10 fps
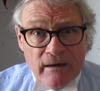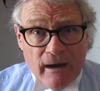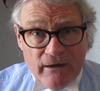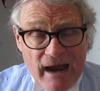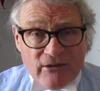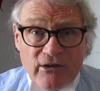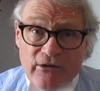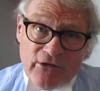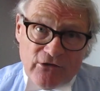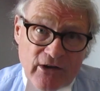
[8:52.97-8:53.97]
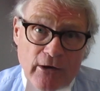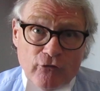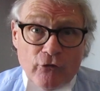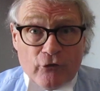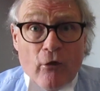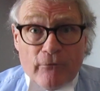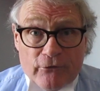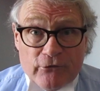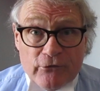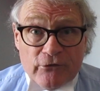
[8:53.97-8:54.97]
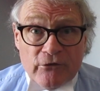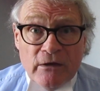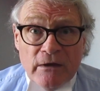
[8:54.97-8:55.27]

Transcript: and acting as intelligence officers.